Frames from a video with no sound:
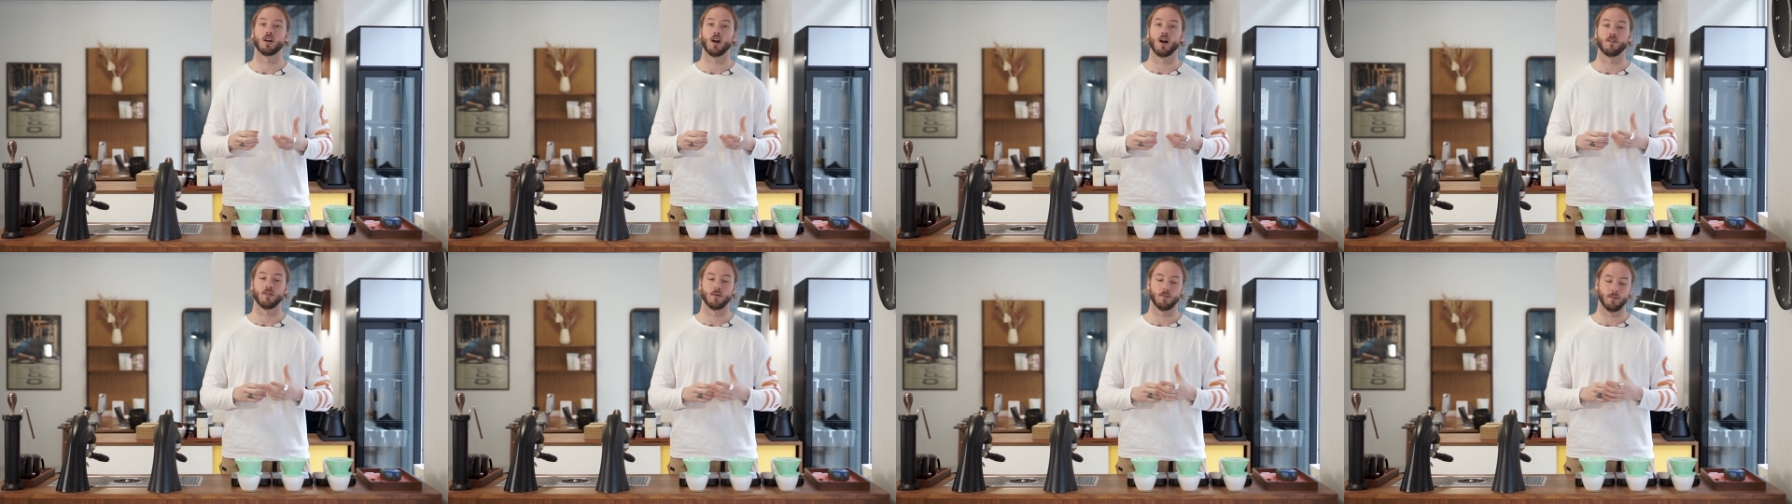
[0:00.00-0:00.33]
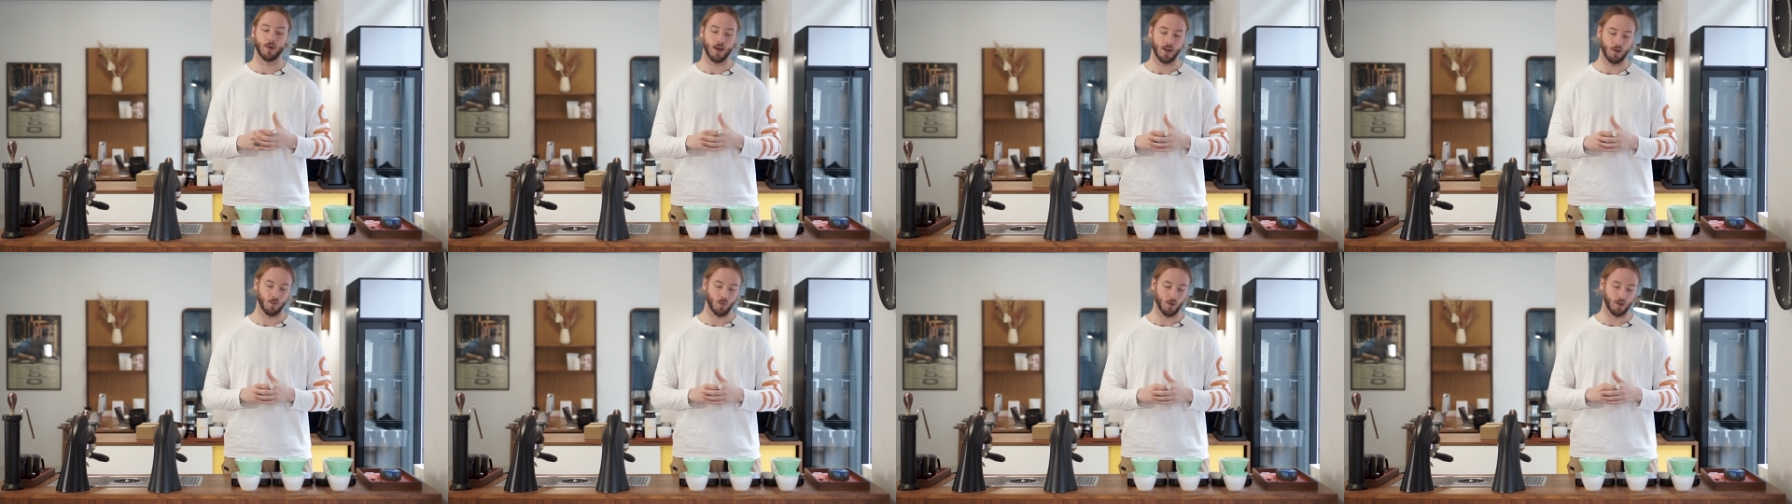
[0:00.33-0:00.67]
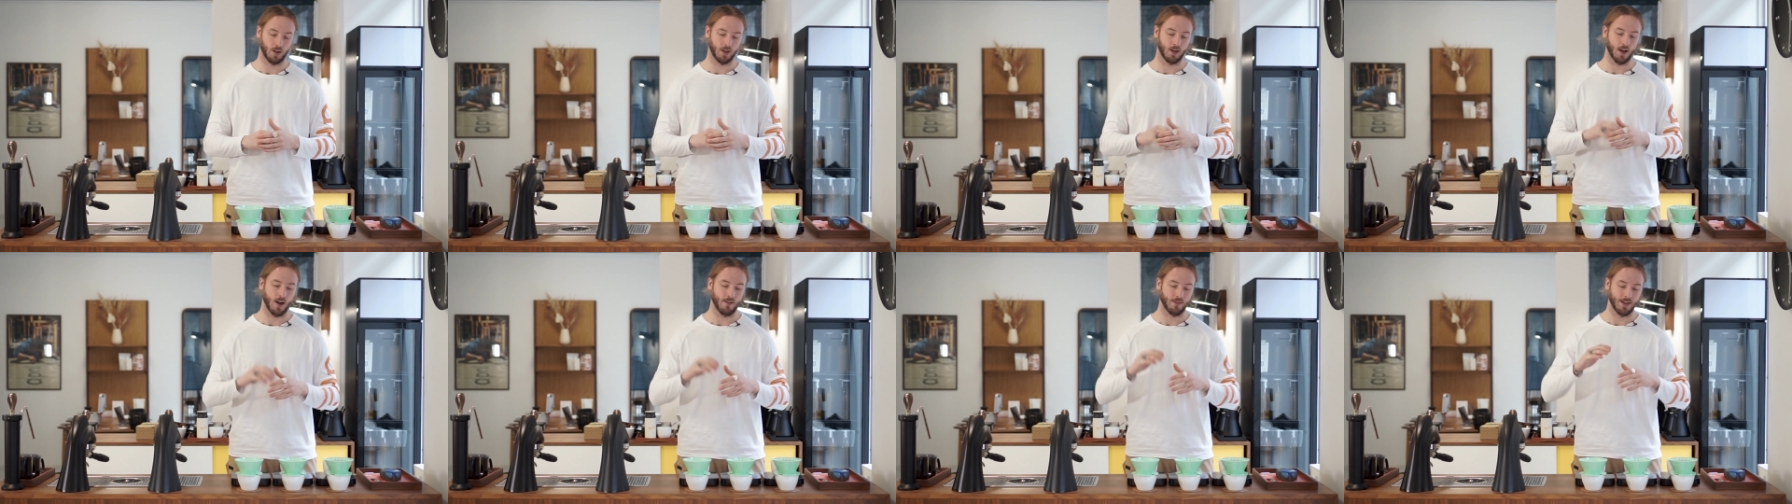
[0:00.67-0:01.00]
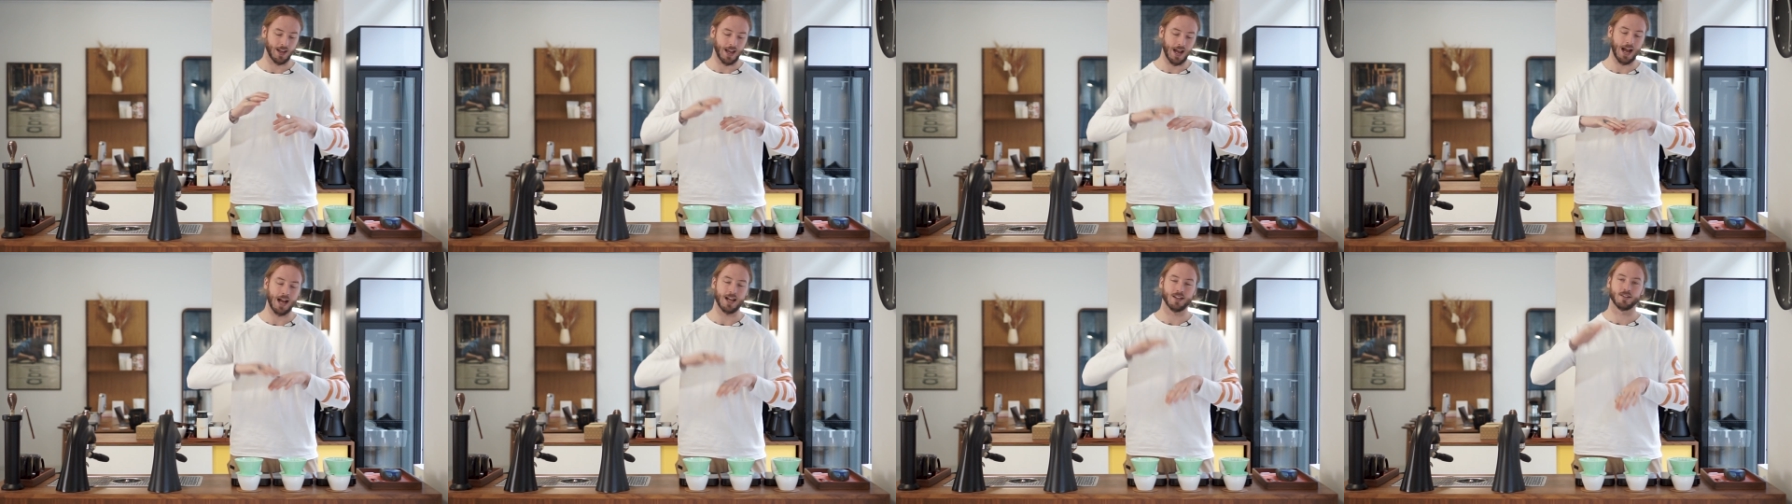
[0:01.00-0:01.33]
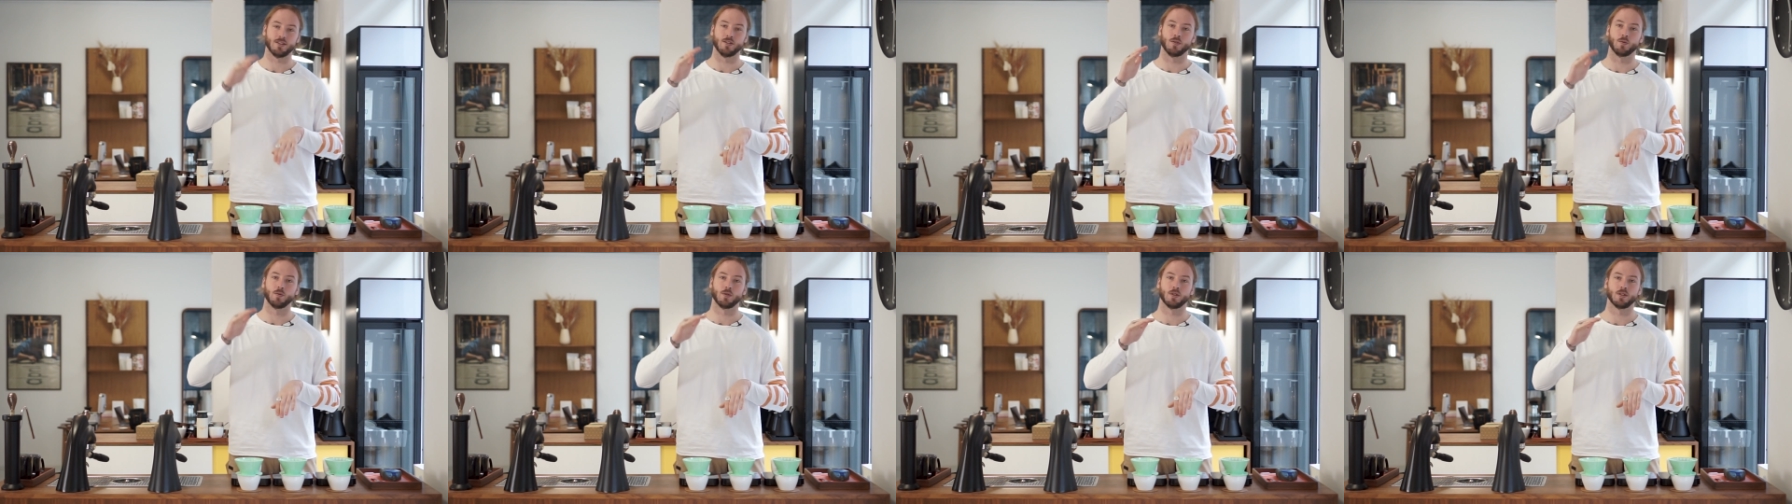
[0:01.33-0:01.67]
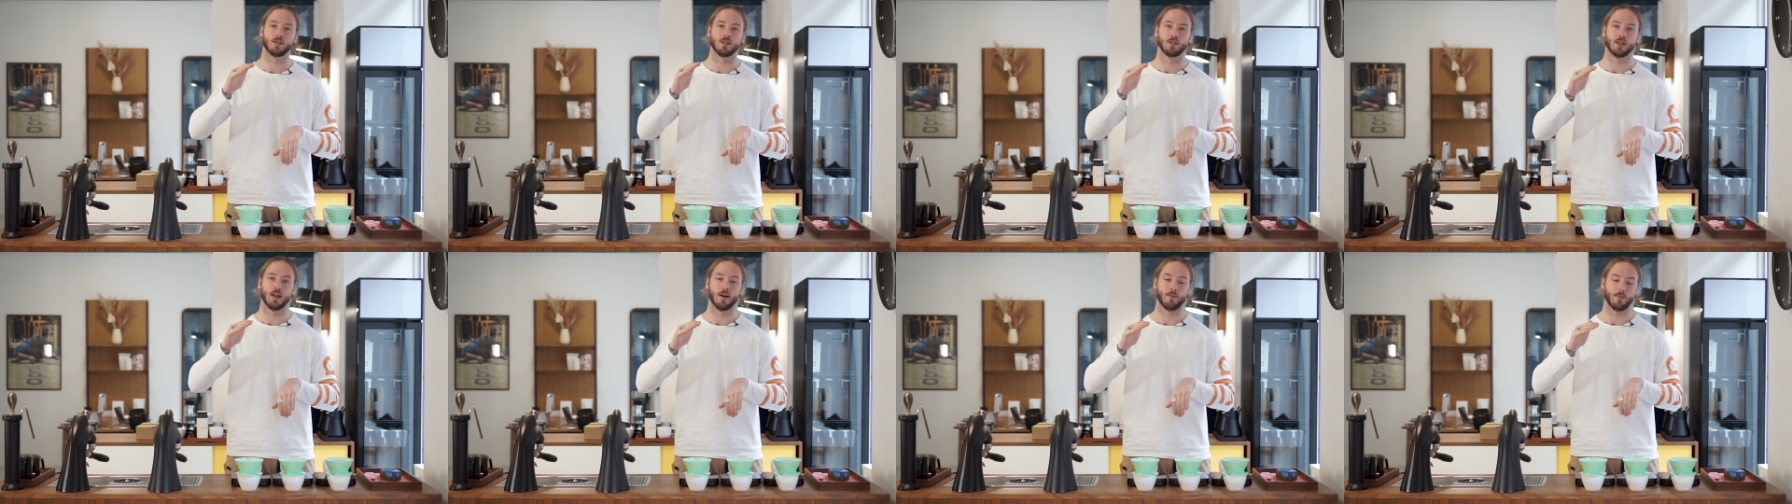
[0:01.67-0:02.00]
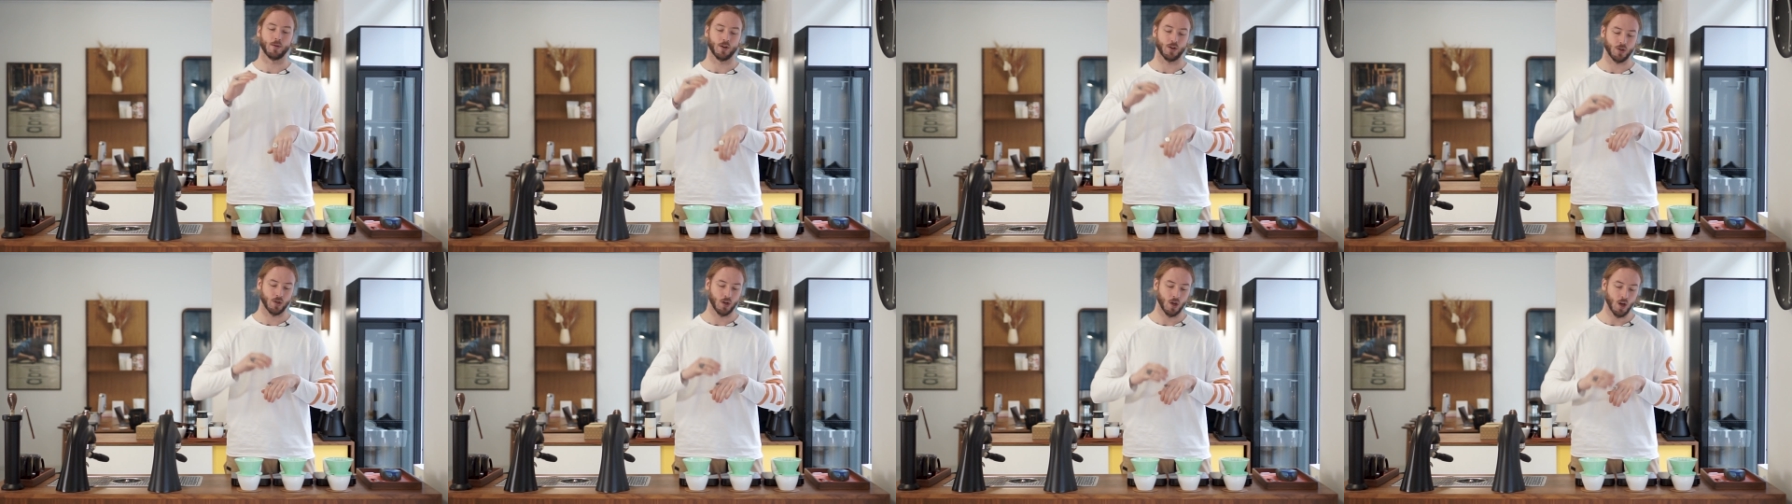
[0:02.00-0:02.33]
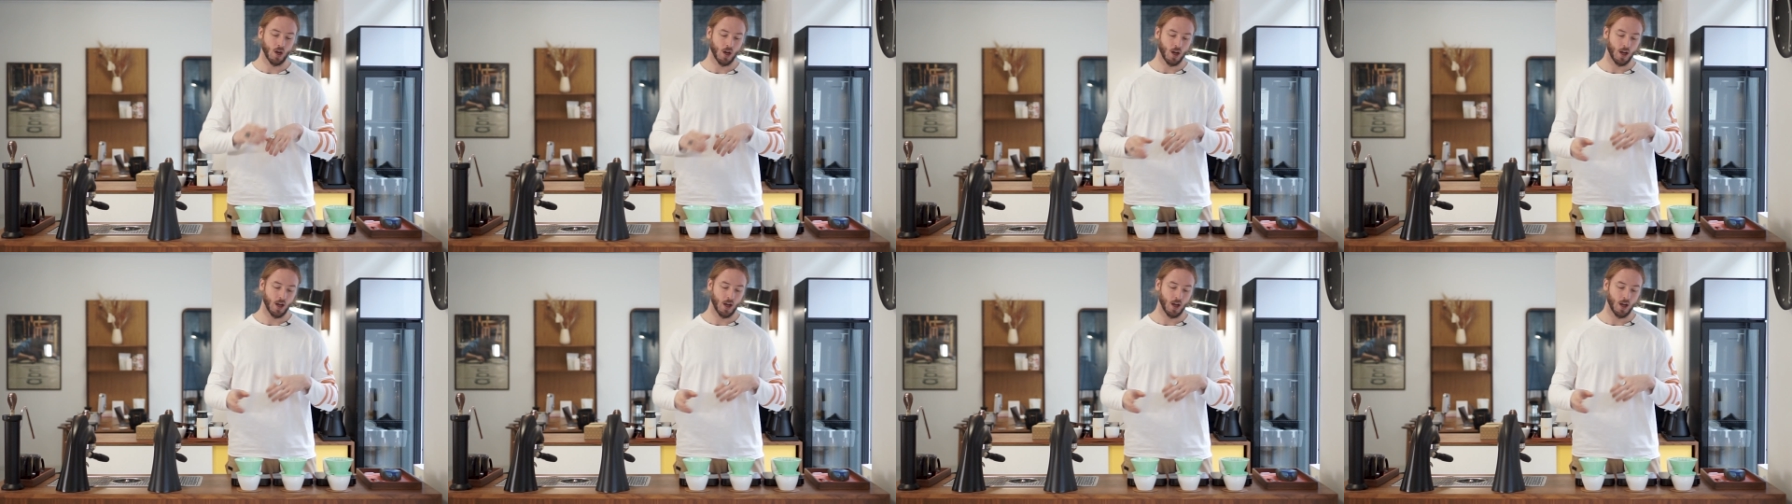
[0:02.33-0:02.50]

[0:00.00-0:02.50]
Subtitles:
coffee bed where the coffee hasn't risen that much,